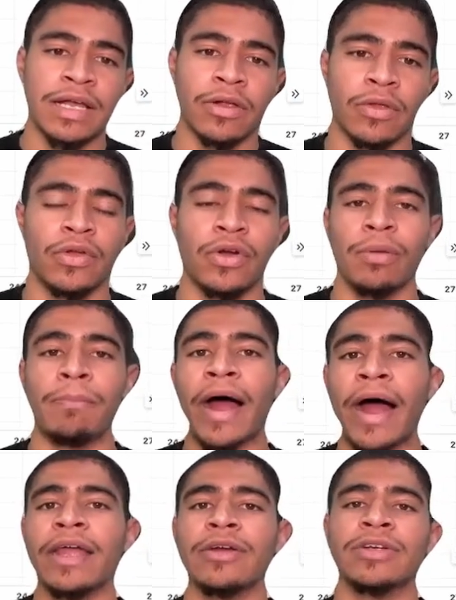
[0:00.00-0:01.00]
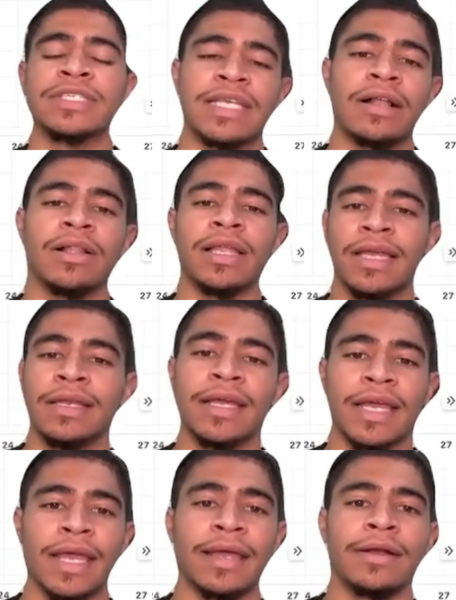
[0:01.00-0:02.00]
They're a buy or sell
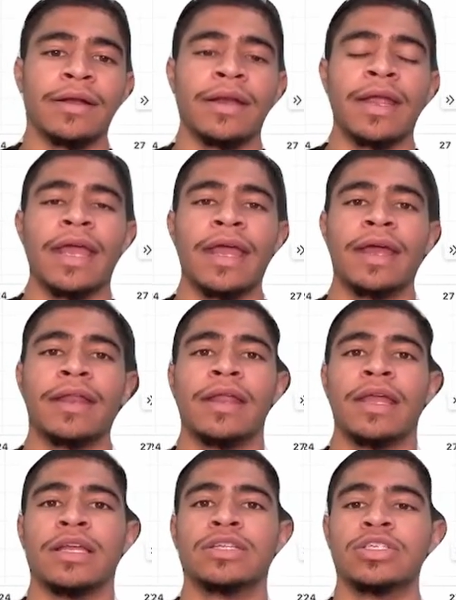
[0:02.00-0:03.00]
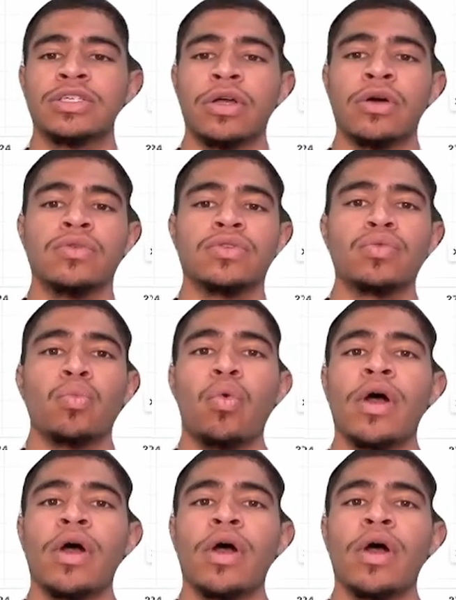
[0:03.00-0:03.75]
indicator, and it shows what